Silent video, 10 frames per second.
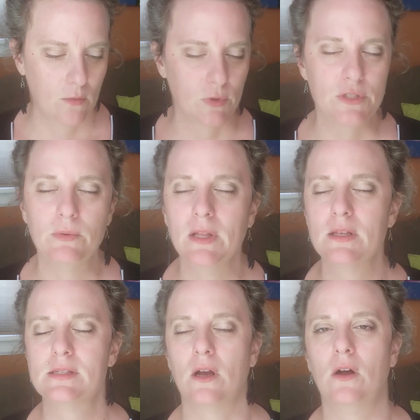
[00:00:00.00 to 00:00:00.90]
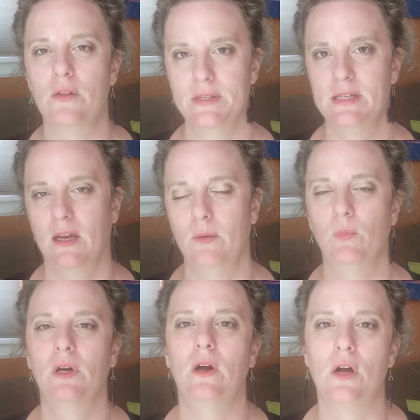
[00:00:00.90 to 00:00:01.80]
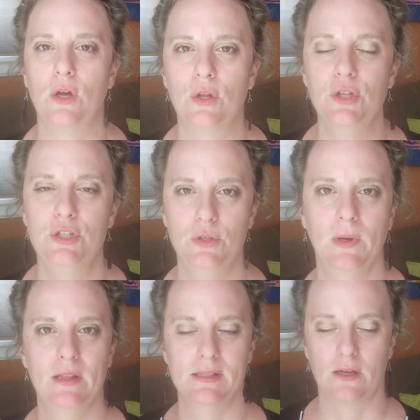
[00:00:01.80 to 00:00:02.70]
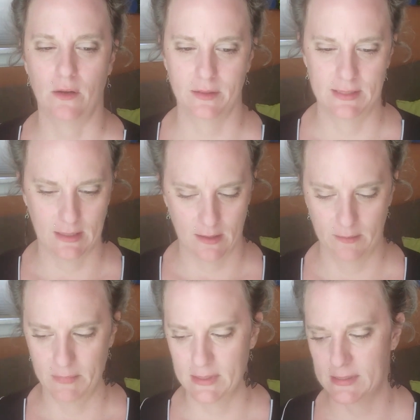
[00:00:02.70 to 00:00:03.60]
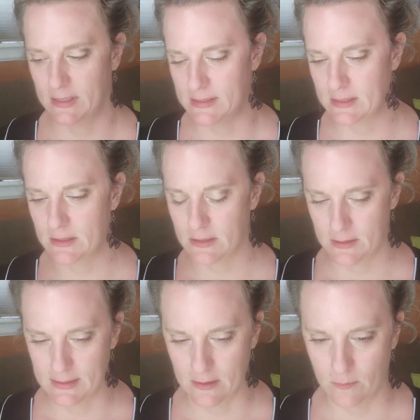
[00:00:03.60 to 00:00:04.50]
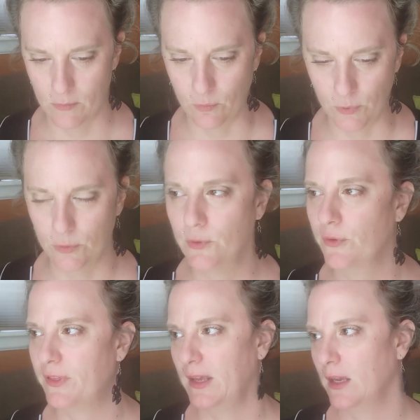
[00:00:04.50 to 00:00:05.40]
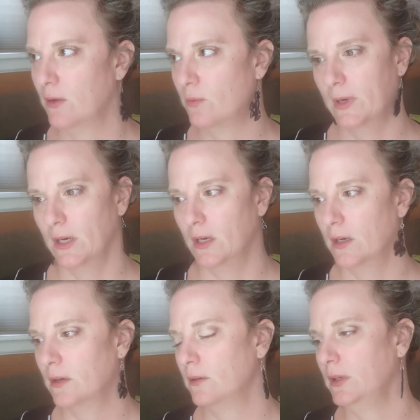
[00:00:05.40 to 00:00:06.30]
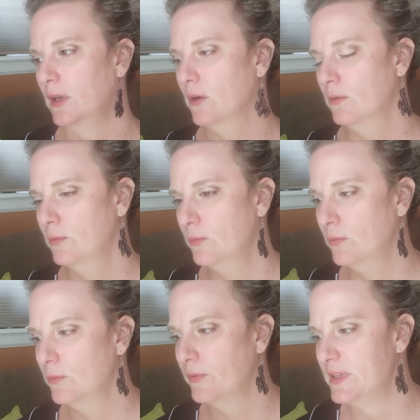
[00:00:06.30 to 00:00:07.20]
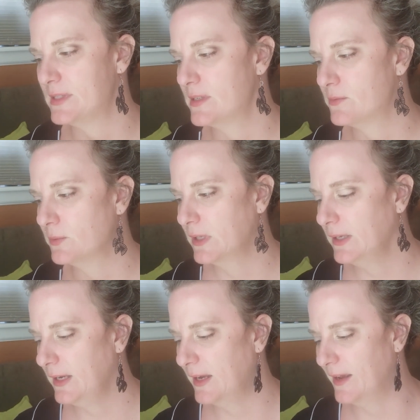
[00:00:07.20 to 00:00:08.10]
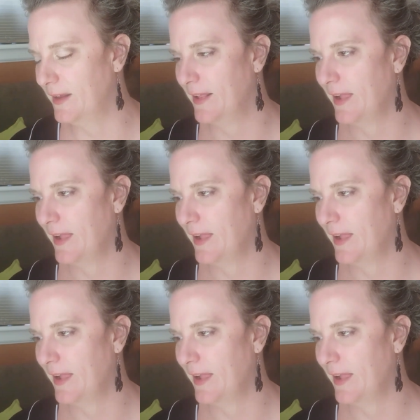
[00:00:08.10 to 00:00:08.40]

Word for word: We're doing this all the time. We're all doing this all the time. This isn't some woo-woo thing where, you know, this is really